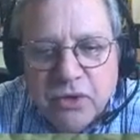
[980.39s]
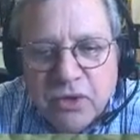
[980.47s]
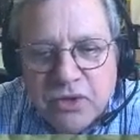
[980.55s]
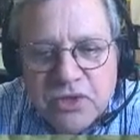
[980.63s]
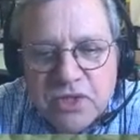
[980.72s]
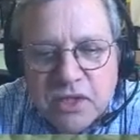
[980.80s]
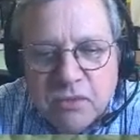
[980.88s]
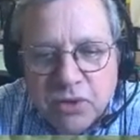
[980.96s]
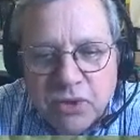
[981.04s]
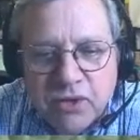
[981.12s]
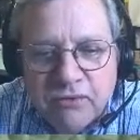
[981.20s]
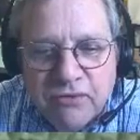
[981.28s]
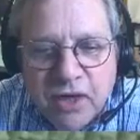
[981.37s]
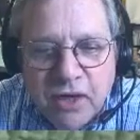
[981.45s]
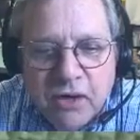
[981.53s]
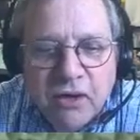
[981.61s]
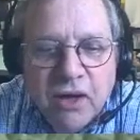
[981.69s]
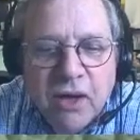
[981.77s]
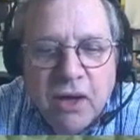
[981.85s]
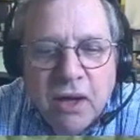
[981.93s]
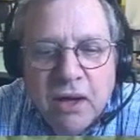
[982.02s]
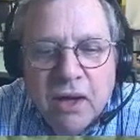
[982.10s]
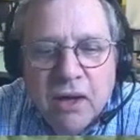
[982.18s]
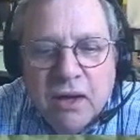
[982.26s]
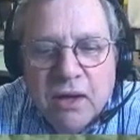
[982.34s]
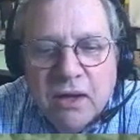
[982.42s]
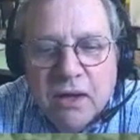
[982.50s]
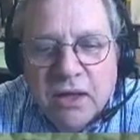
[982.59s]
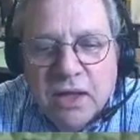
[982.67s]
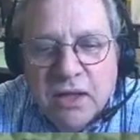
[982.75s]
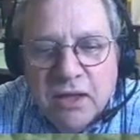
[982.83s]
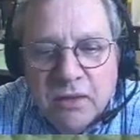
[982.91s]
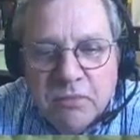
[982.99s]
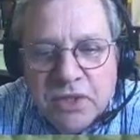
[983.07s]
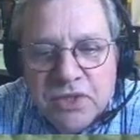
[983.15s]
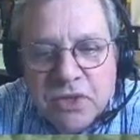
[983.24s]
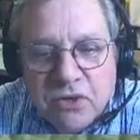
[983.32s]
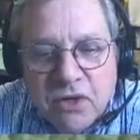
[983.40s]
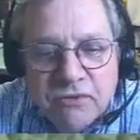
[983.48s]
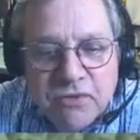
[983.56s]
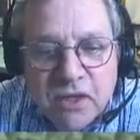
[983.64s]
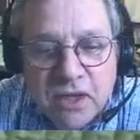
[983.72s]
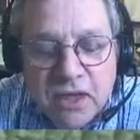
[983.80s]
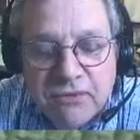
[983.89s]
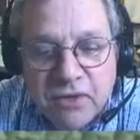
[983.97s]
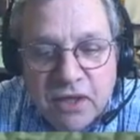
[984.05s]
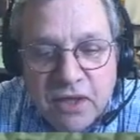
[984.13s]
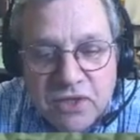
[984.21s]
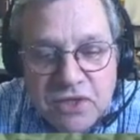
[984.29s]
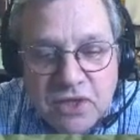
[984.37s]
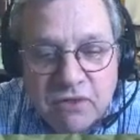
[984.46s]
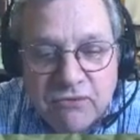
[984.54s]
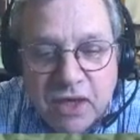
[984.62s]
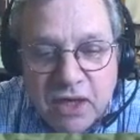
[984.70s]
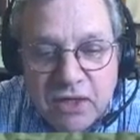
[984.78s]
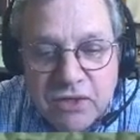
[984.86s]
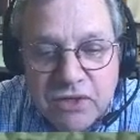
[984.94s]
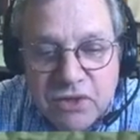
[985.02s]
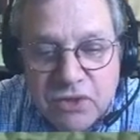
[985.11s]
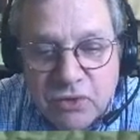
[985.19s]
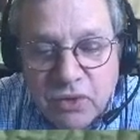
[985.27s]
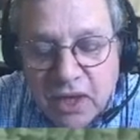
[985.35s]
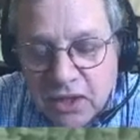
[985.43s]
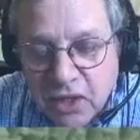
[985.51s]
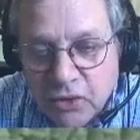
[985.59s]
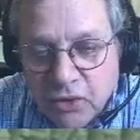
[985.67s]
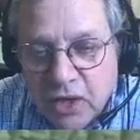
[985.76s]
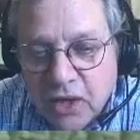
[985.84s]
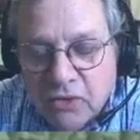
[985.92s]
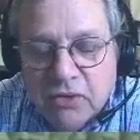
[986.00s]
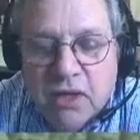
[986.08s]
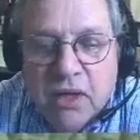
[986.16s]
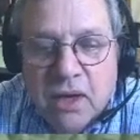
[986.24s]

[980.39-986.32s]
And you can see the blue conveyor uh, in the picture off to the left, and it's conveying to a loadout